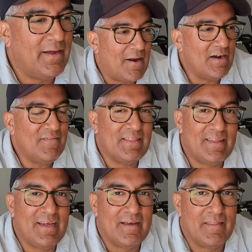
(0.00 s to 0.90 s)
I don't even
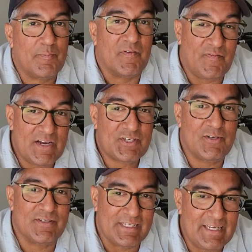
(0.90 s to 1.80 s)
think the
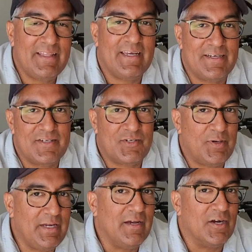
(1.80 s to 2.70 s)
professionals in the industry